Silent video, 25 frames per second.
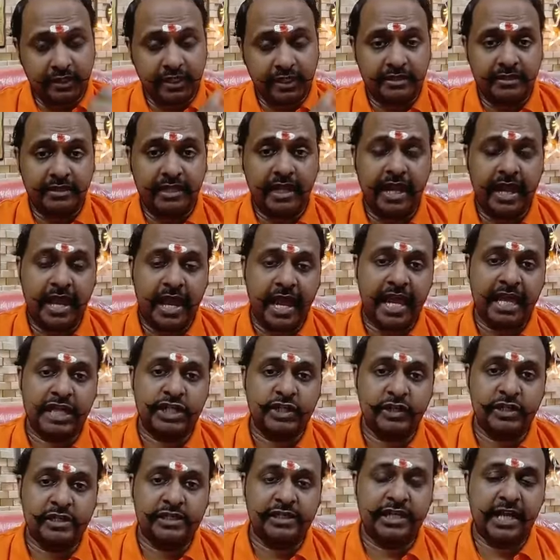the
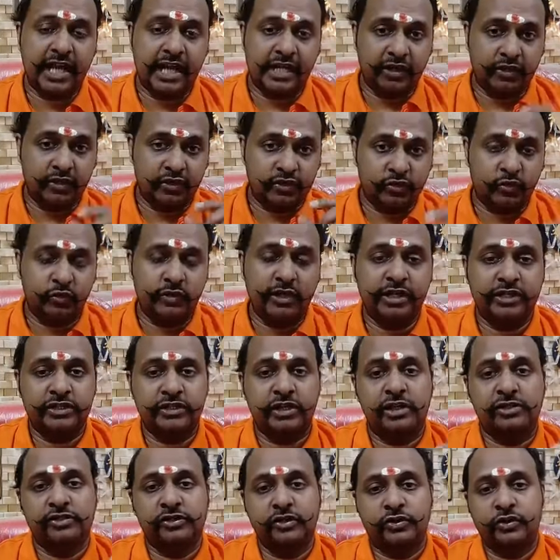actual scenario, students
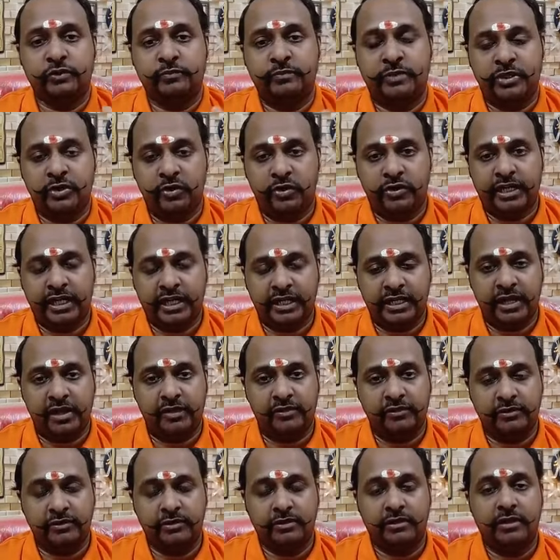also should be noting
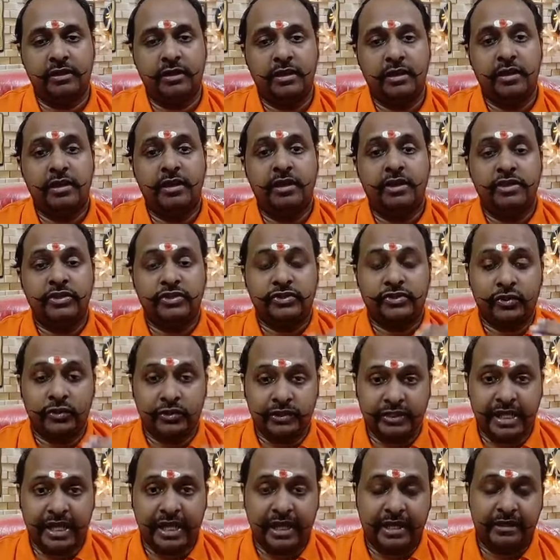down so
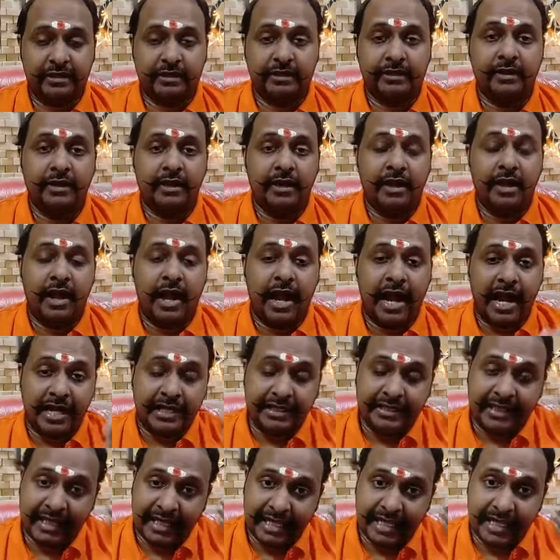that
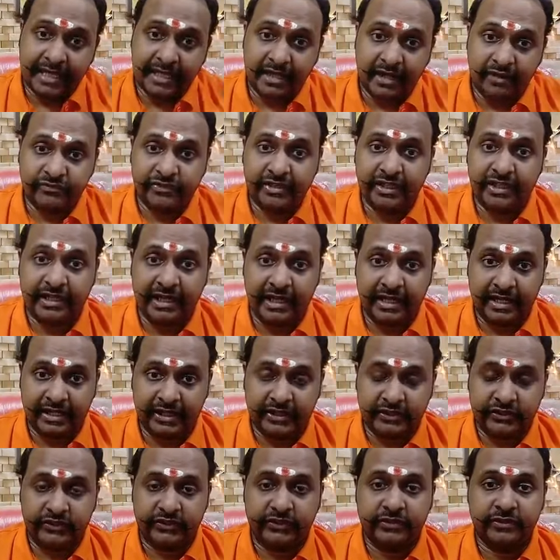at the end of the
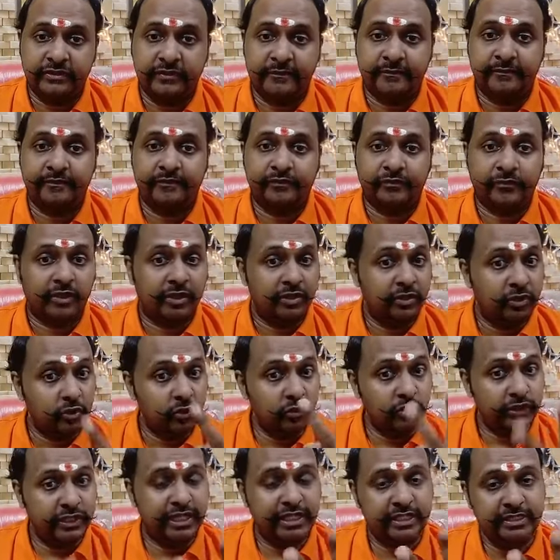clinics,
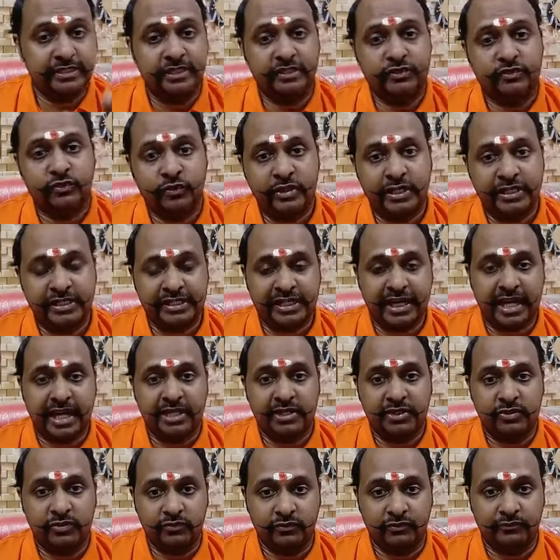two things the students
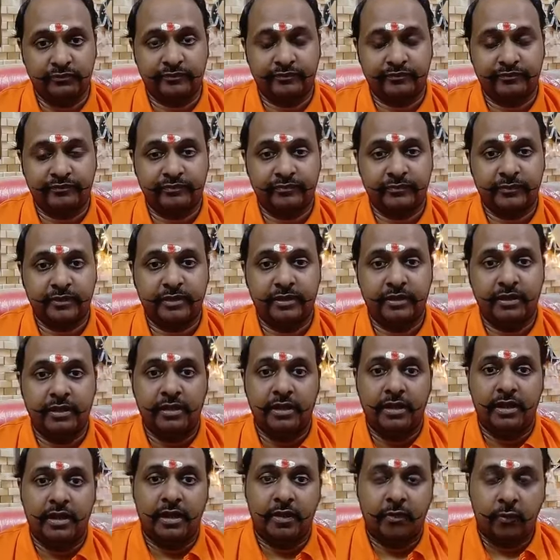can do.
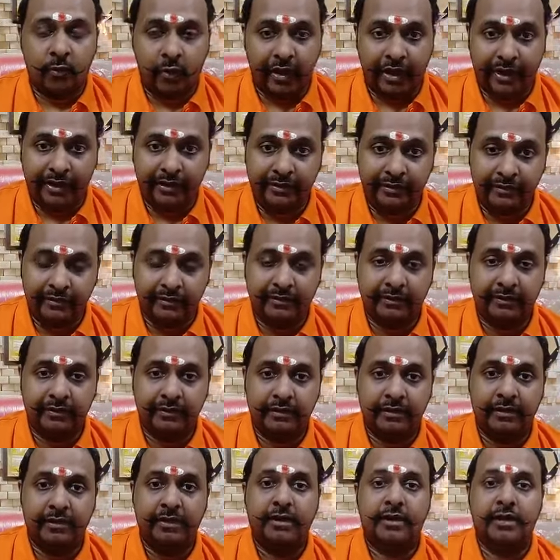One,
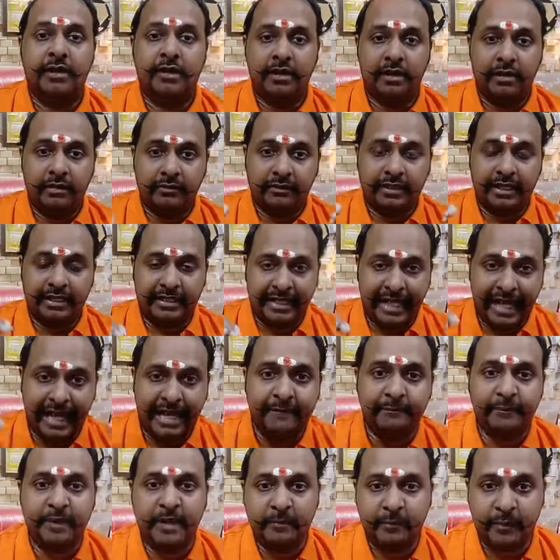the 10
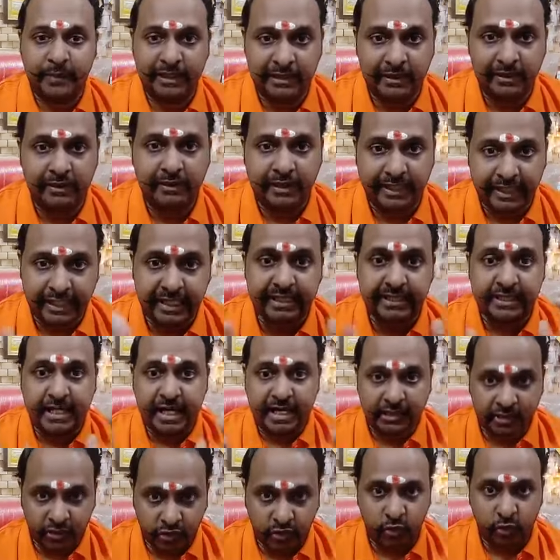people in
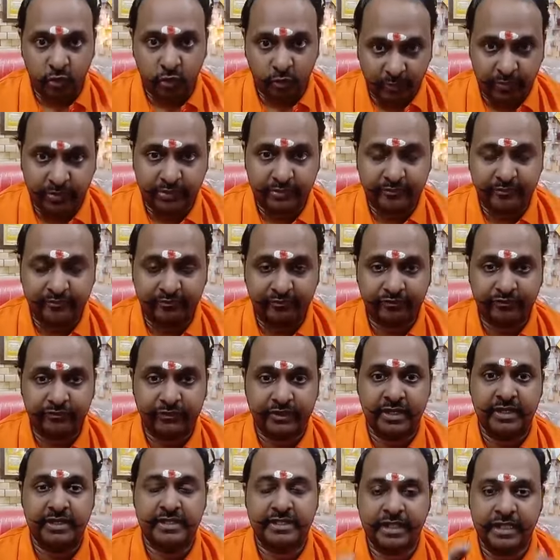that group
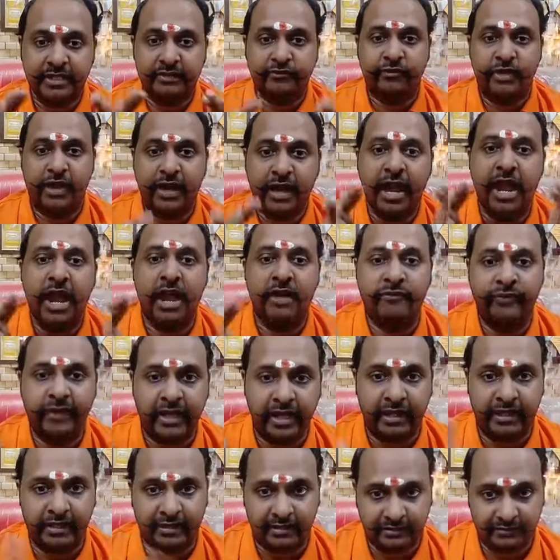sit for half an
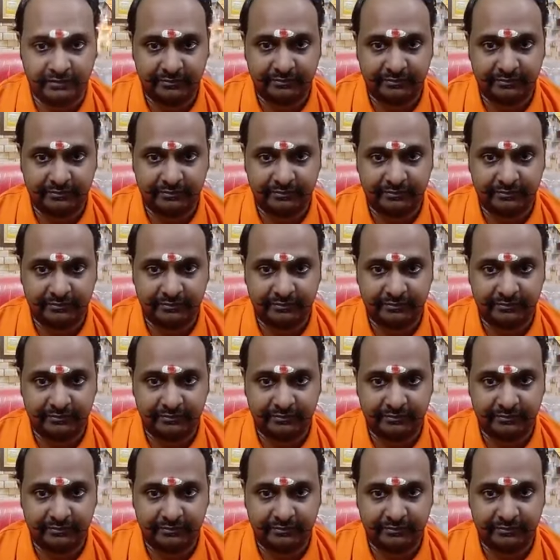hour.